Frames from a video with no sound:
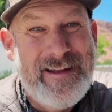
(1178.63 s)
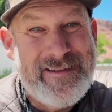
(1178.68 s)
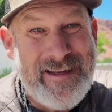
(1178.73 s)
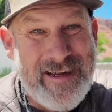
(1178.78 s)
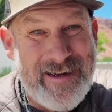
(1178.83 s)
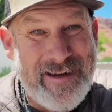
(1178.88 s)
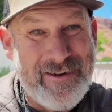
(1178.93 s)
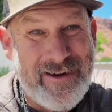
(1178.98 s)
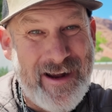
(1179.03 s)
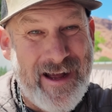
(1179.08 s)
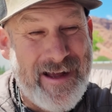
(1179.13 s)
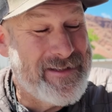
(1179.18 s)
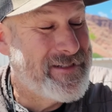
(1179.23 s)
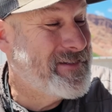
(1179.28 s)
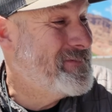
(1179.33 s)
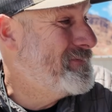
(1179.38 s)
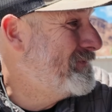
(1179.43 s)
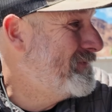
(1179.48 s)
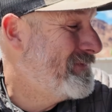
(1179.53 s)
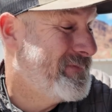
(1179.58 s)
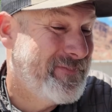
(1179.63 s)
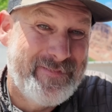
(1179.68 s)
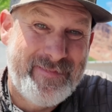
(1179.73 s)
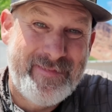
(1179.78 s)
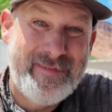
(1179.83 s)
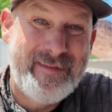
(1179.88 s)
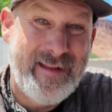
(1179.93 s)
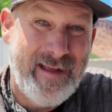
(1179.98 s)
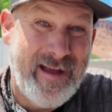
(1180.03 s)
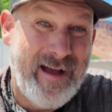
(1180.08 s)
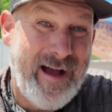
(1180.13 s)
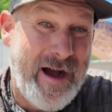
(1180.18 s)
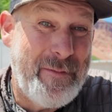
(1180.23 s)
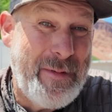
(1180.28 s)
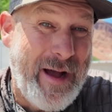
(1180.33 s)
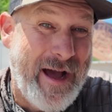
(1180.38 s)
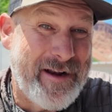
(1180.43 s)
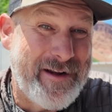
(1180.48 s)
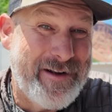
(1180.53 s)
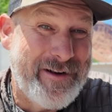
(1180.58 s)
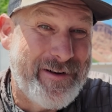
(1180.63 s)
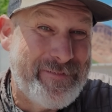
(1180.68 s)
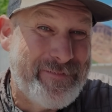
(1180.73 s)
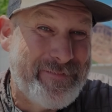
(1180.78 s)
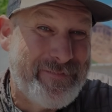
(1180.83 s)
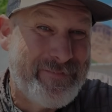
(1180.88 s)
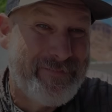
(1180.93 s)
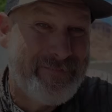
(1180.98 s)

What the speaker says: Take care, guys. I'm out of here.